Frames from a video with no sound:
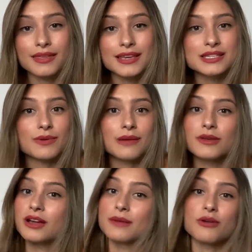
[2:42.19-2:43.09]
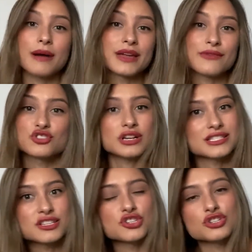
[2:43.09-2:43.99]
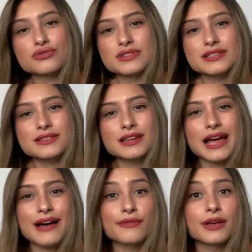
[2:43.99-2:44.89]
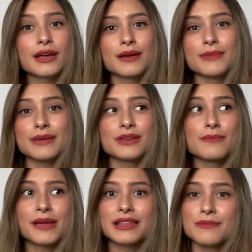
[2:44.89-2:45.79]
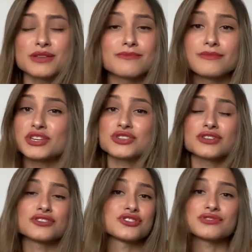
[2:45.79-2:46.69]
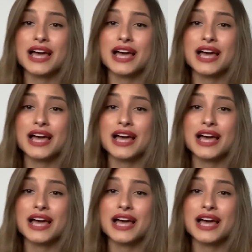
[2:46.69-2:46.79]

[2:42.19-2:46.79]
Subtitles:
He's going to probably have trust issues. He's going to have maybe abandonment issues.